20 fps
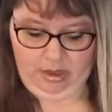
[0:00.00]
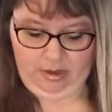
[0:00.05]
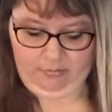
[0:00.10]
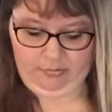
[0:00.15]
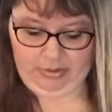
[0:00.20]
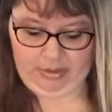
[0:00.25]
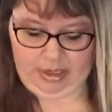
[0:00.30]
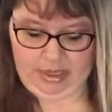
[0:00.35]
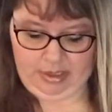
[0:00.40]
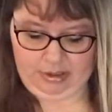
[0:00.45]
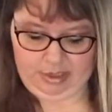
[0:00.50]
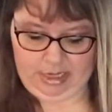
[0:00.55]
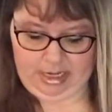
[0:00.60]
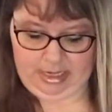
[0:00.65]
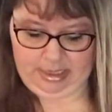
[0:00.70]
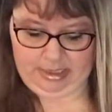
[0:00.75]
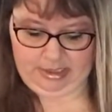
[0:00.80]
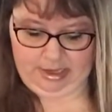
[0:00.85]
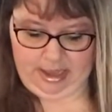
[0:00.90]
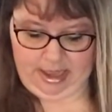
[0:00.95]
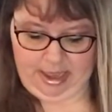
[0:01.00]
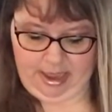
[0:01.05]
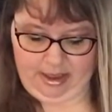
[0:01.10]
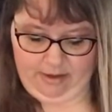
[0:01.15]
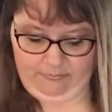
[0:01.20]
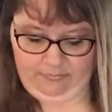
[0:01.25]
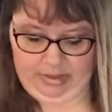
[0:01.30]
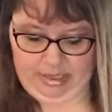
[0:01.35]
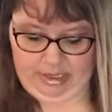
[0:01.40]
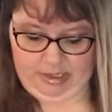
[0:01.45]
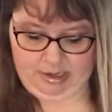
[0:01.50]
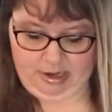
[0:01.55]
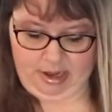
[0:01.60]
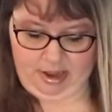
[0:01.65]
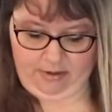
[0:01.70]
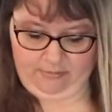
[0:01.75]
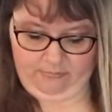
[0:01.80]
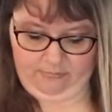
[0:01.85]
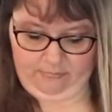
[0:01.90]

because I didn't have enough